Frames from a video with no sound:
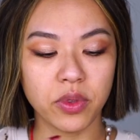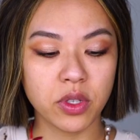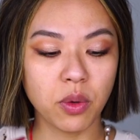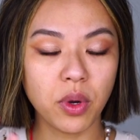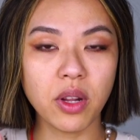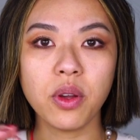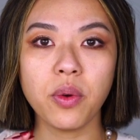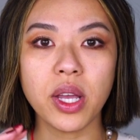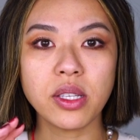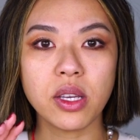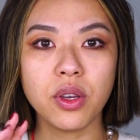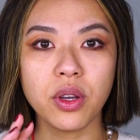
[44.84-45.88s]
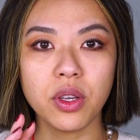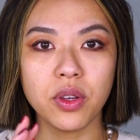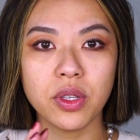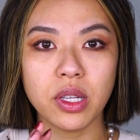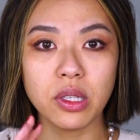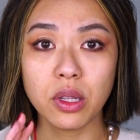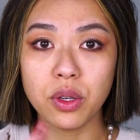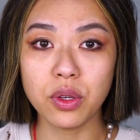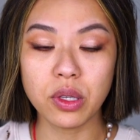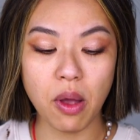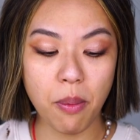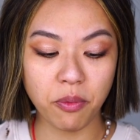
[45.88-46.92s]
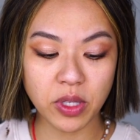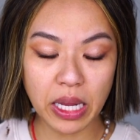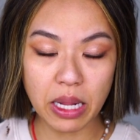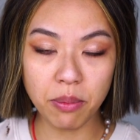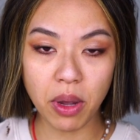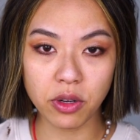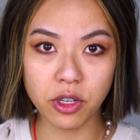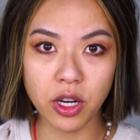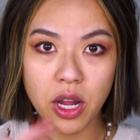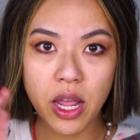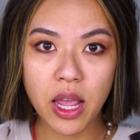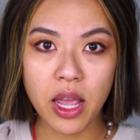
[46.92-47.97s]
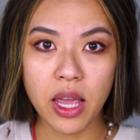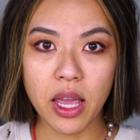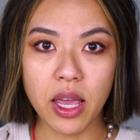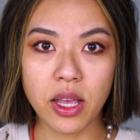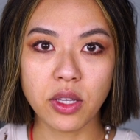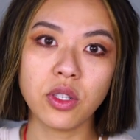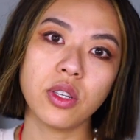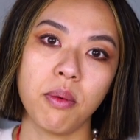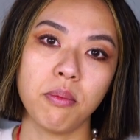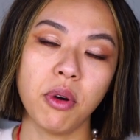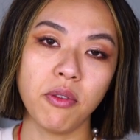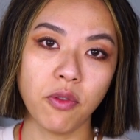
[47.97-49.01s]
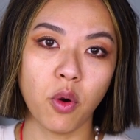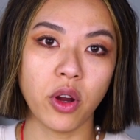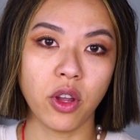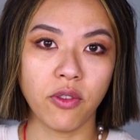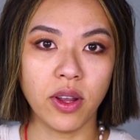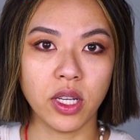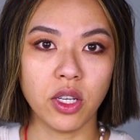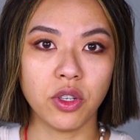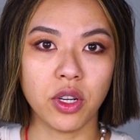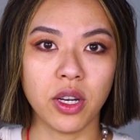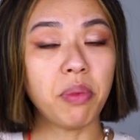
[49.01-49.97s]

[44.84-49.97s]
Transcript: So one of the ways that you can use this loose setting powder is before your foundation.